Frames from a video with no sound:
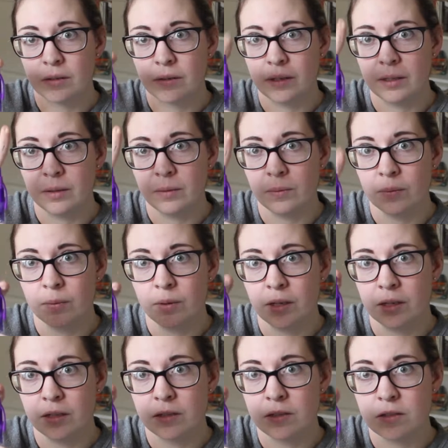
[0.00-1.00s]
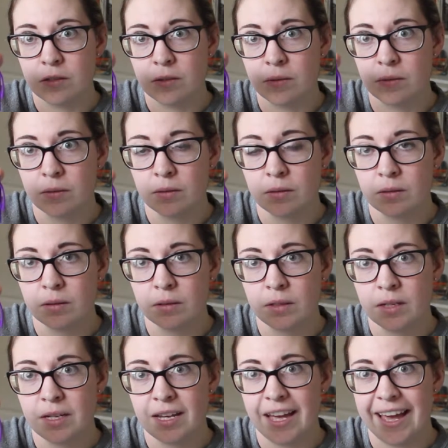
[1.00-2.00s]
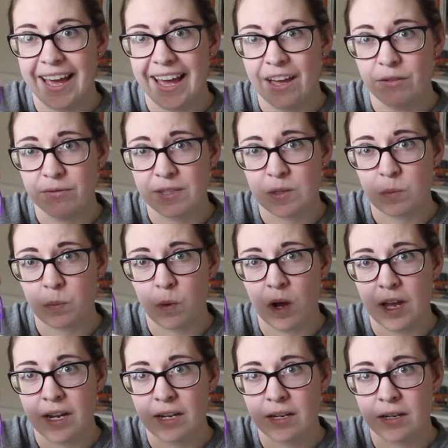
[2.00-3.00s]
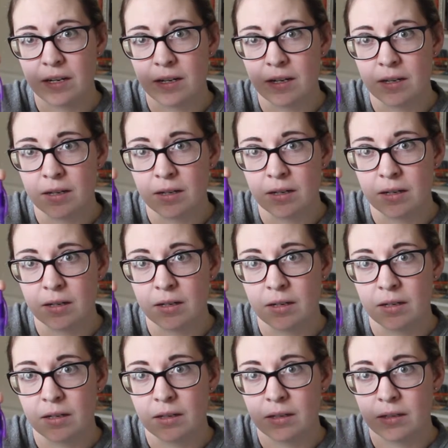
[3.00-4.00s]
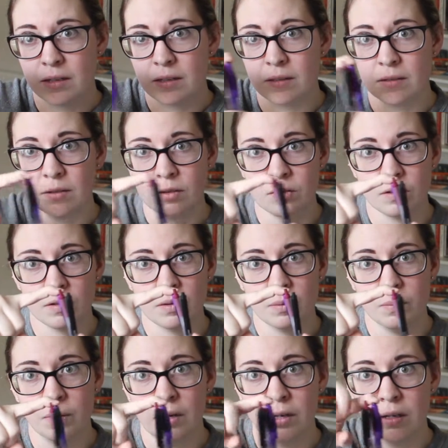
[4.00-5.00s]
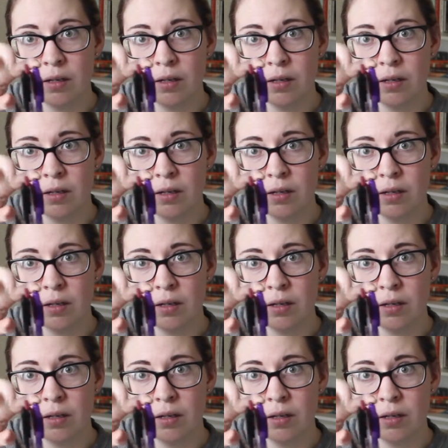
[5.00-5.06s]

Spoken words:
Okay, 1, 2. F is 1. Just the 1.